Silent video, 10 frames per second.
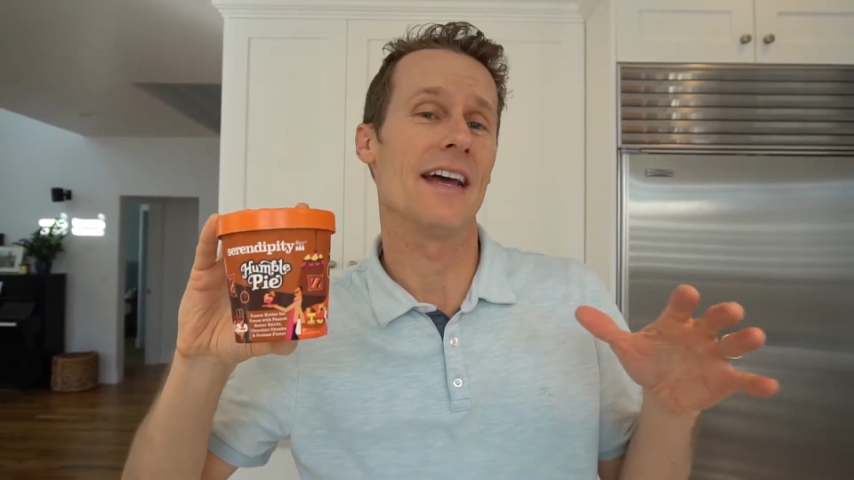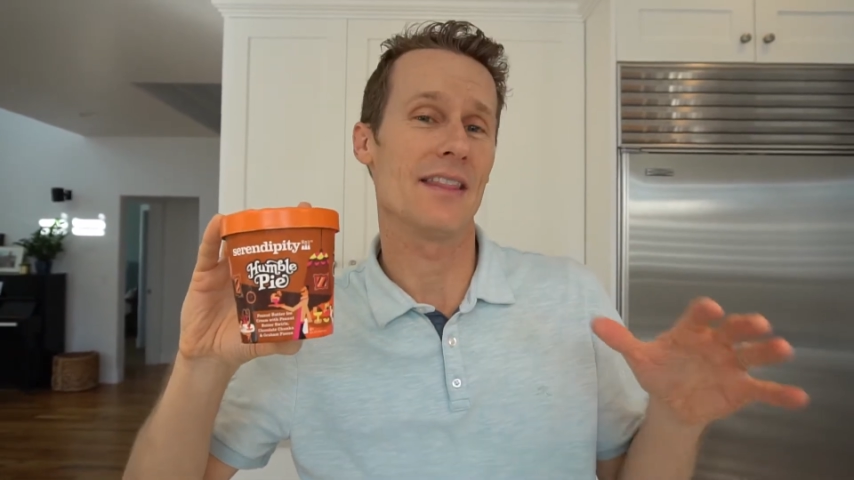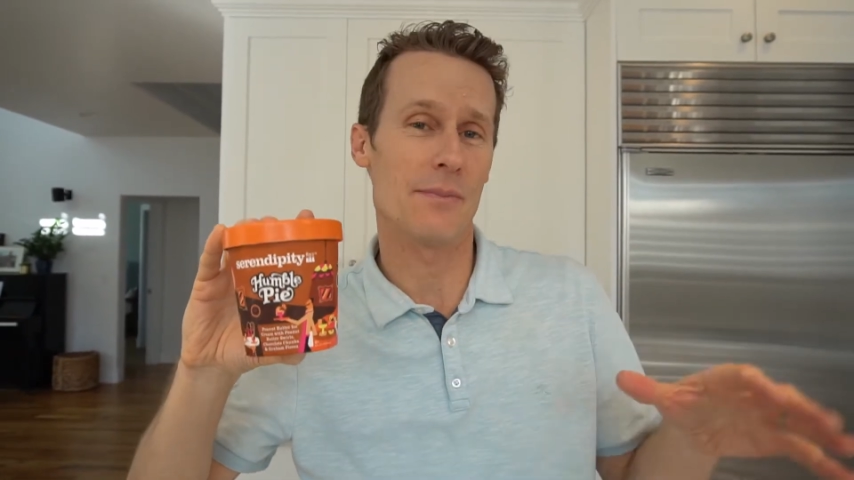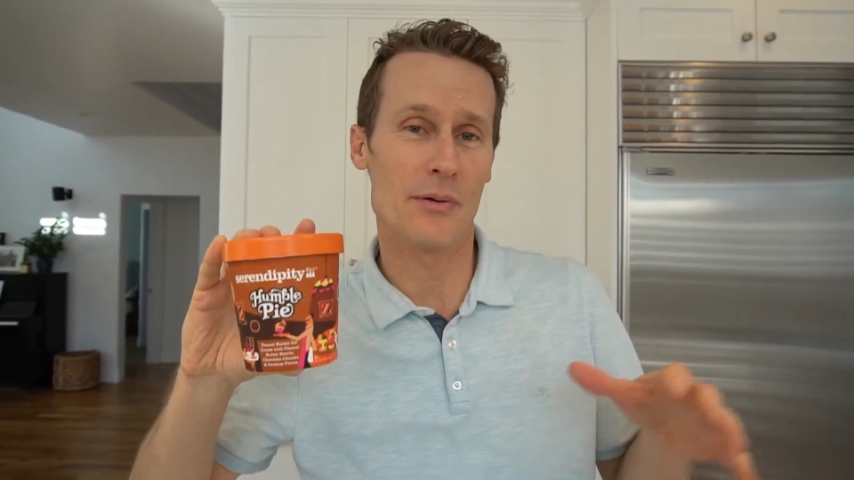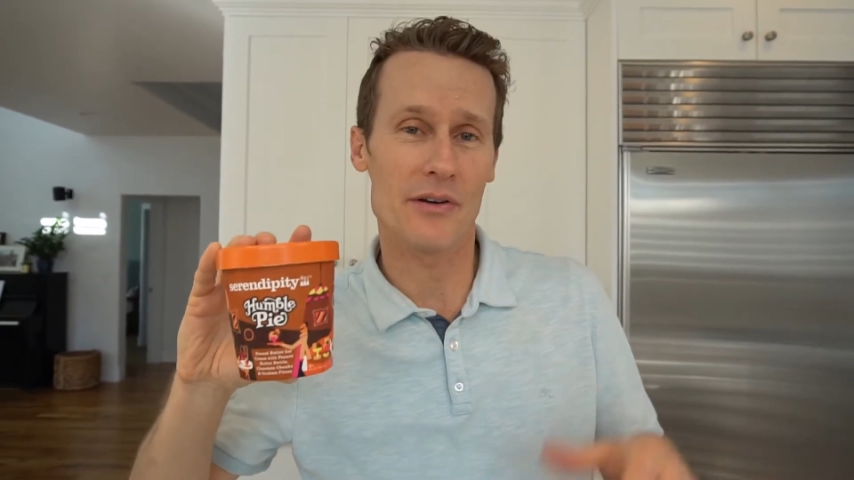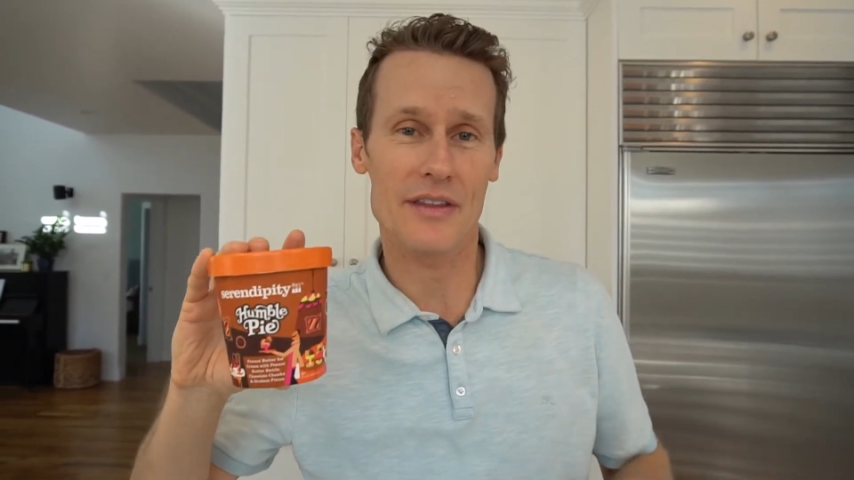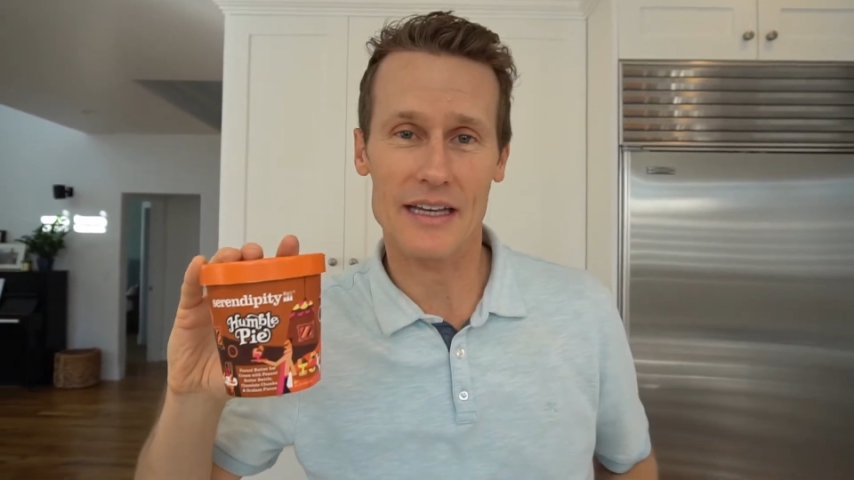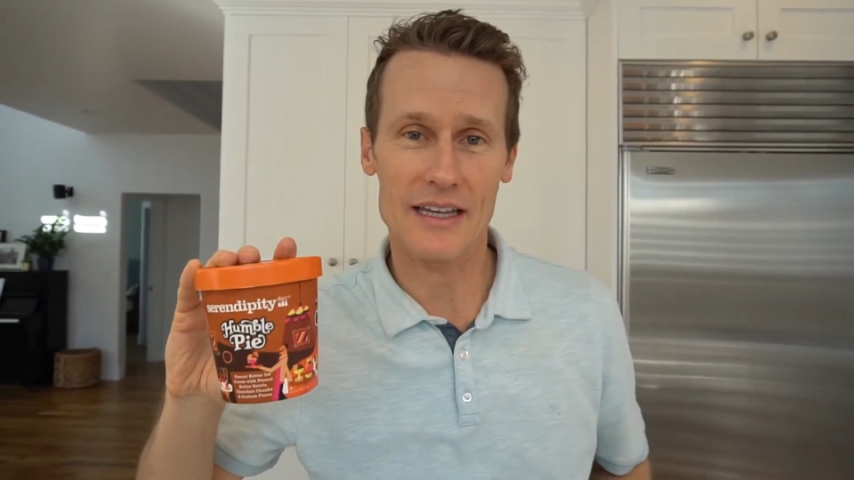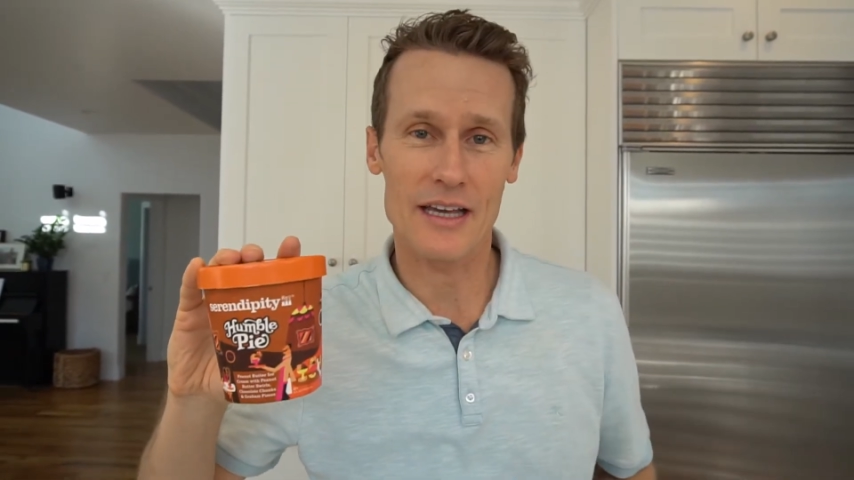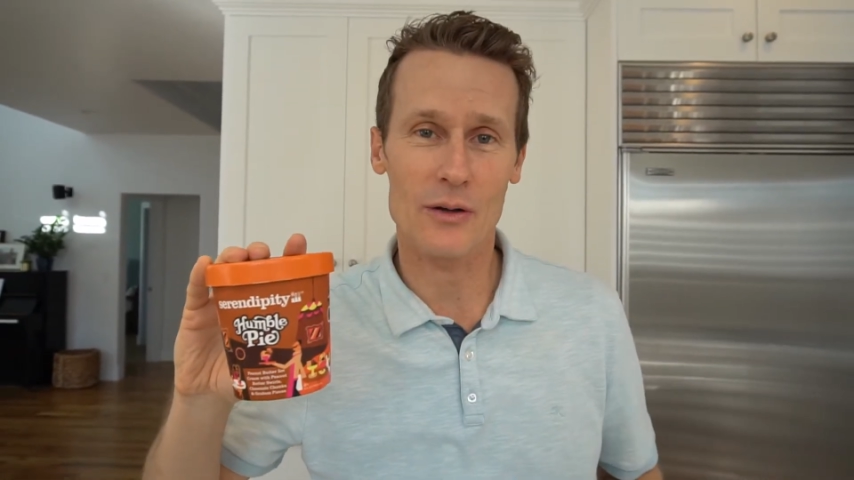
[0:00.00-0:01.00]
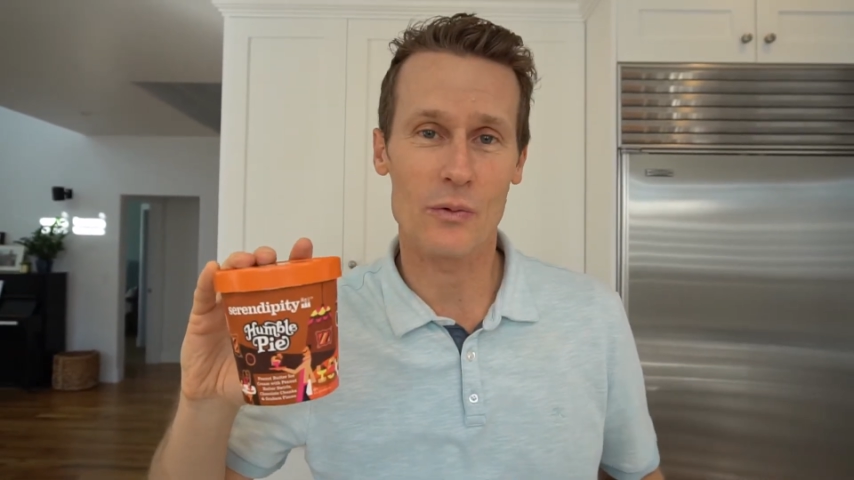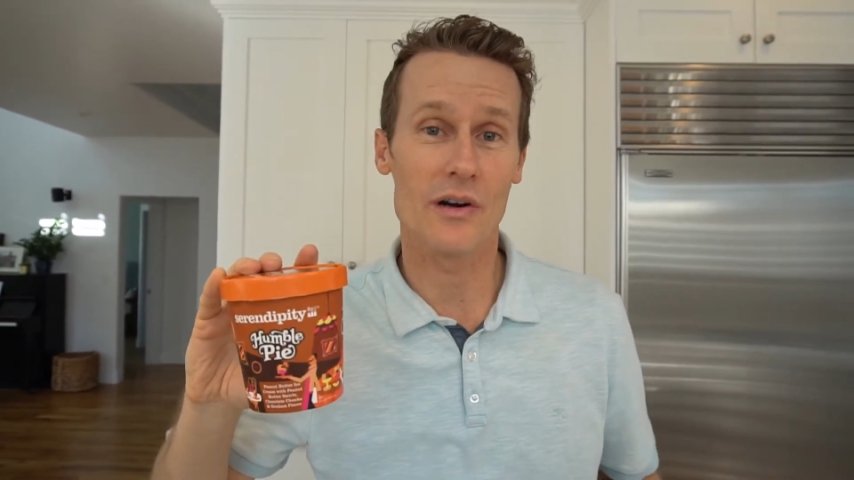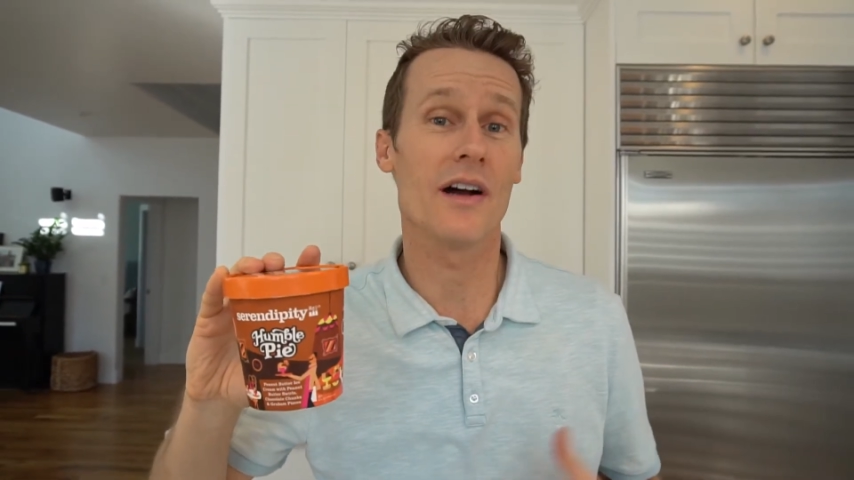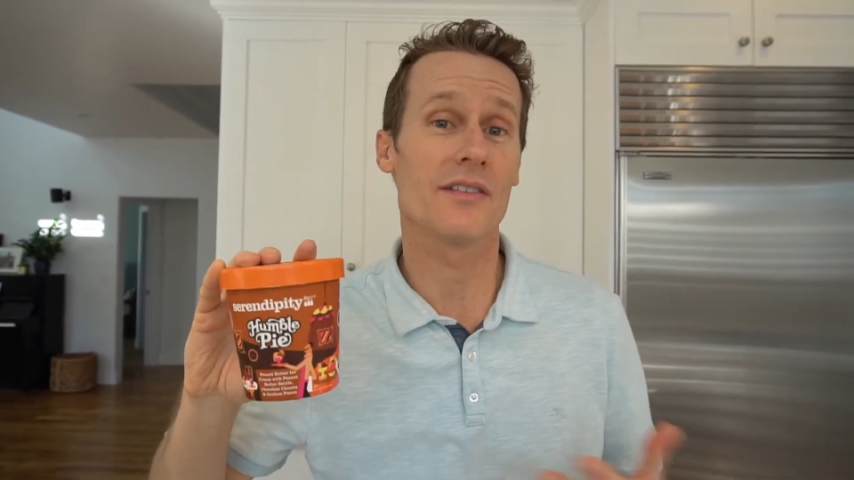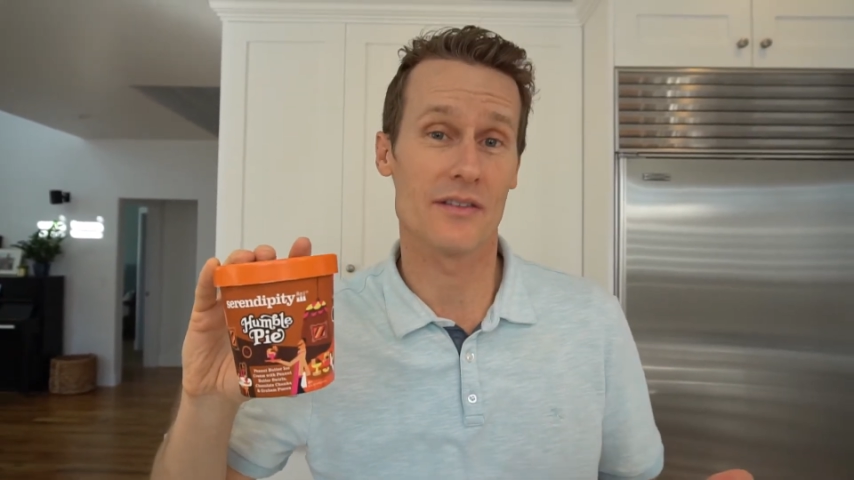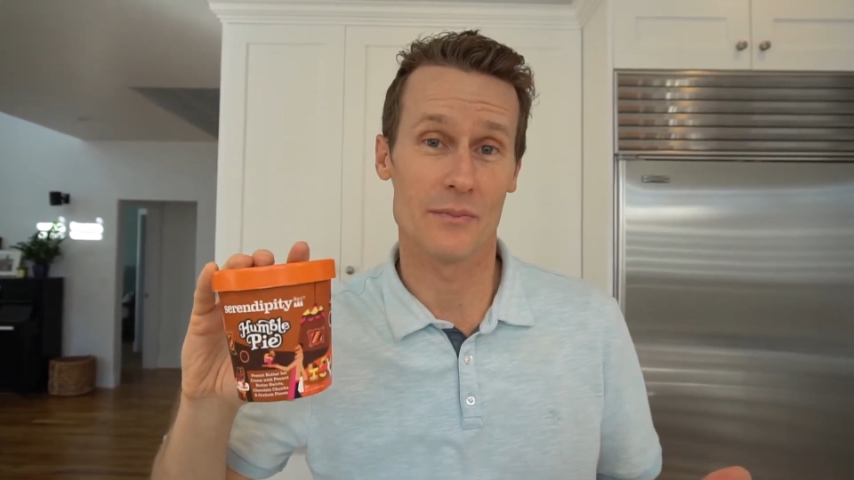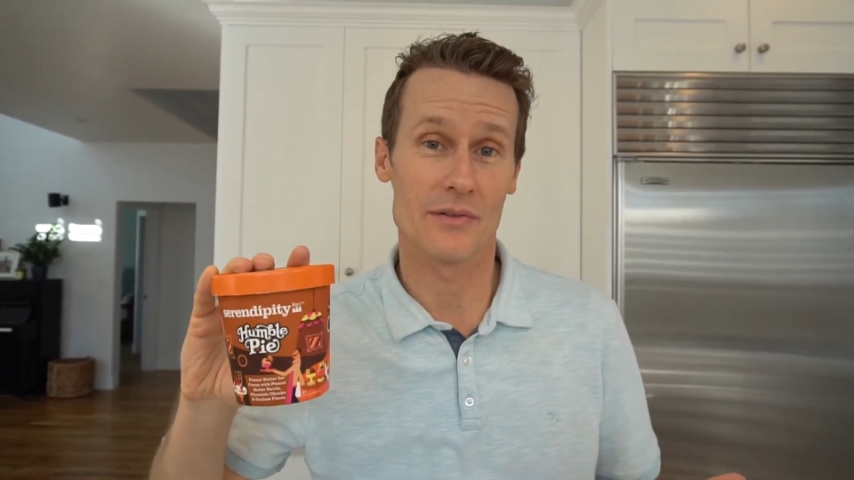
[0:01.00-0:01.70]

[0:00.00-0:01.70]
and the birthday cake were awesome,